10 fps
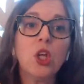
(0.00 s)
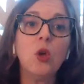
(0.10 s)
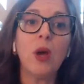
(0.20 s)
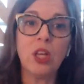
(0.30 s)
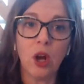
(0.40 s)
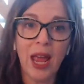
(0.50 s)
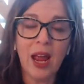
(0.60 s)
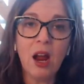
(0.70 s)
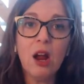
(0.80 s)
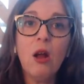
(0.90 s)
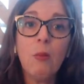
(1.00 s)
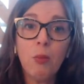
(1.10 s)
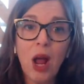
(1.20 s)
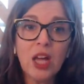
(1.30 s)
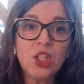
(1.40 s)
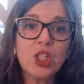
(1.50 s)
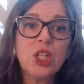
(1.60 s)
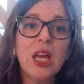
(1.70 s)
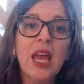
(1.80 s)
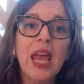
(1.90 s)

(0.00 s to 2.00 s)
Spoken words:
you want your hair brushed,